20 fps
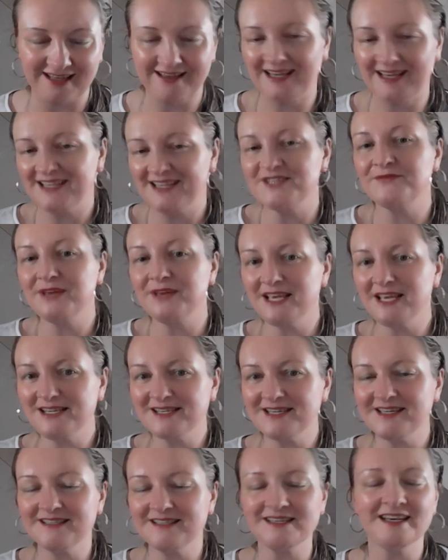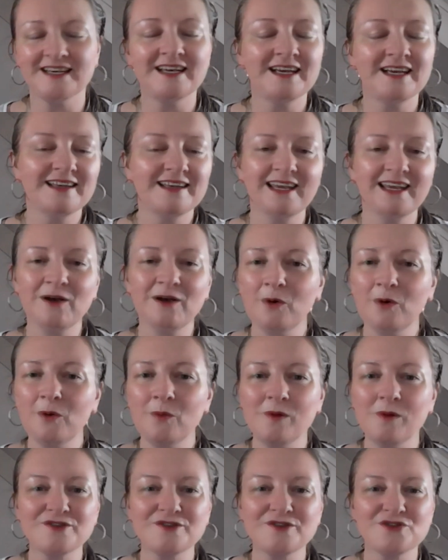And let's face it, they
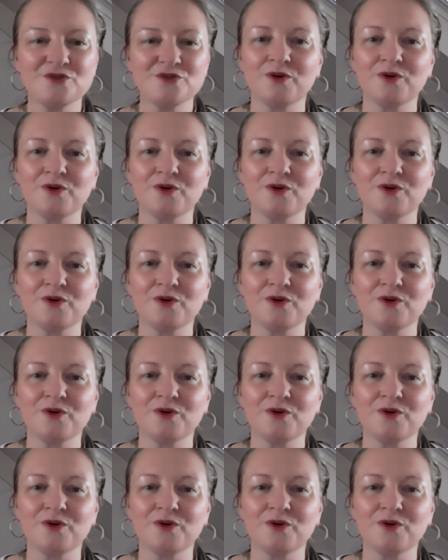all want to